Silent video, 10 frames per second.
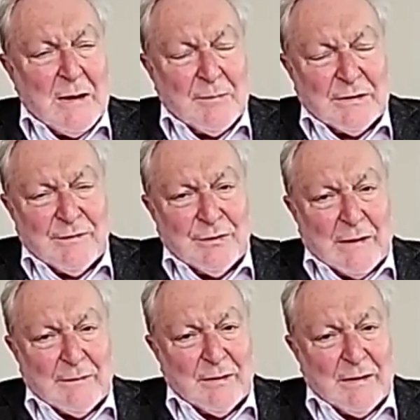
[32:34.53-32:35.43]
But if
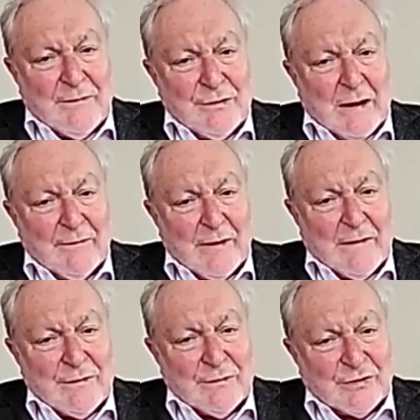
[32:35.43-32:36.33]

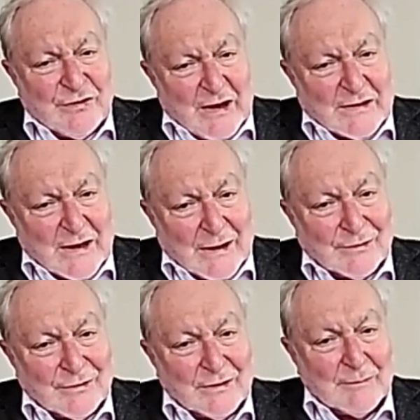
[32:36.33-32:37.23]
you set
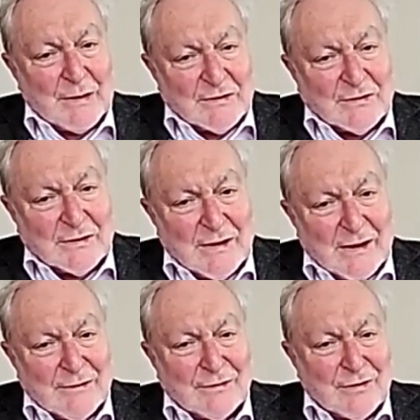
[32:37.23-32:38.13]
out in a basic
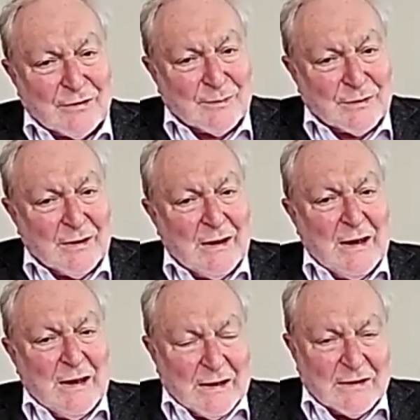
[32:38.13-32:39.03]
care assessment
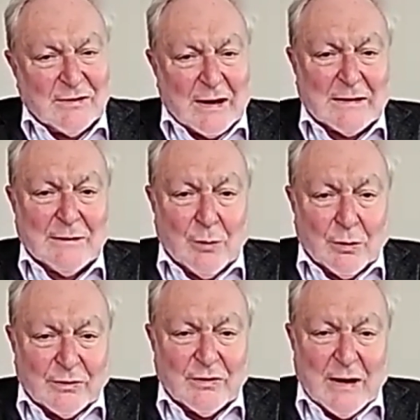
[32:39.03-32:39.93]
exactly
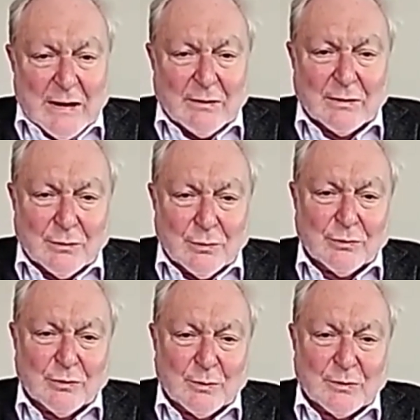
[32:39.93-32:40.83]
what's there in
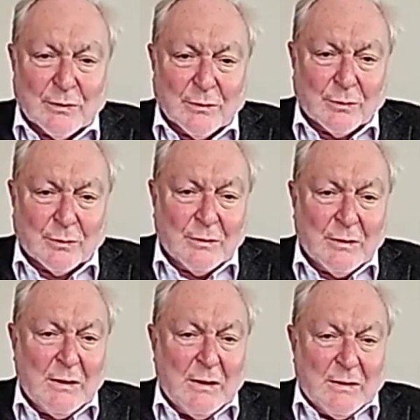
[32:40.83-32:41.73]
accordance with the law,
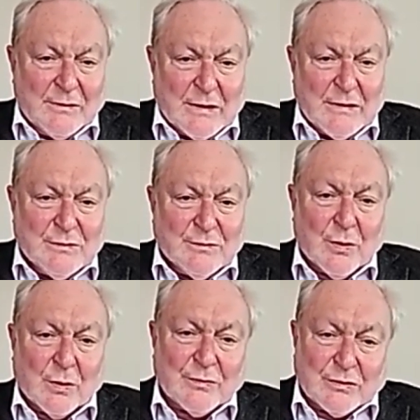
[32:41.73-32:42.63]
then you've
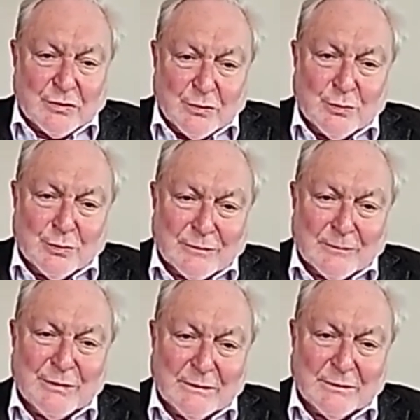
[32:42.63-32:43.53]
got the tool to
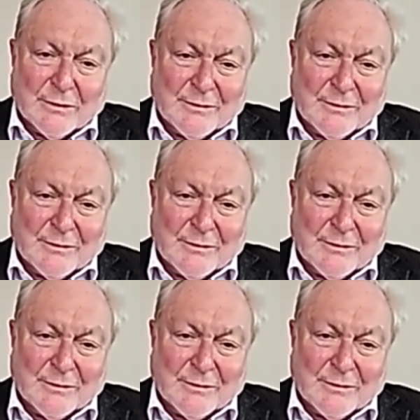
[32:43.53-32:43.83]
build on.